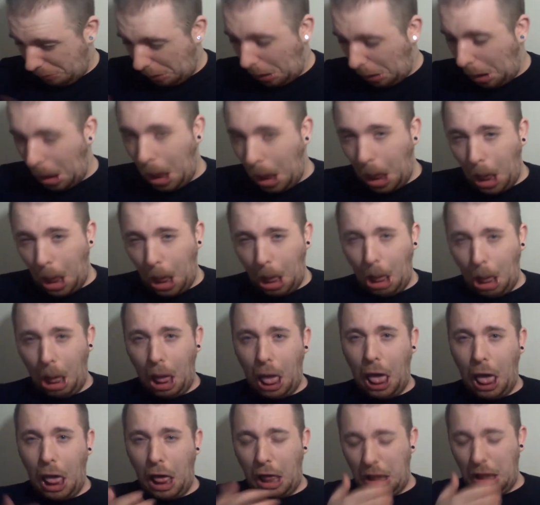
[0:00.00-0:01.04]

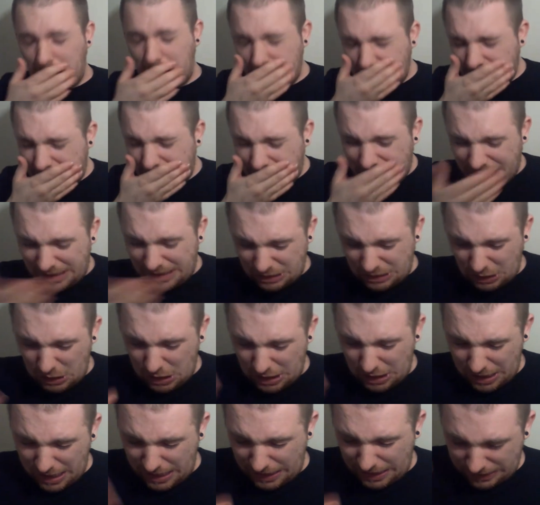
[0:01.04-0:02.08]
Ugh, it's
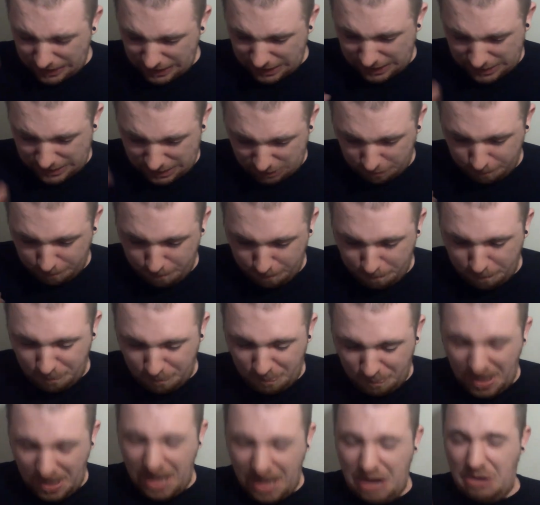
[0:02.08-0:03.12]
got like this
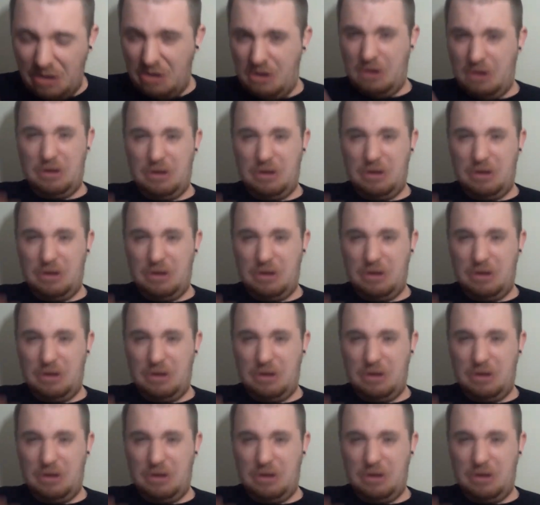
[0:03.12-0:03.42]
bitter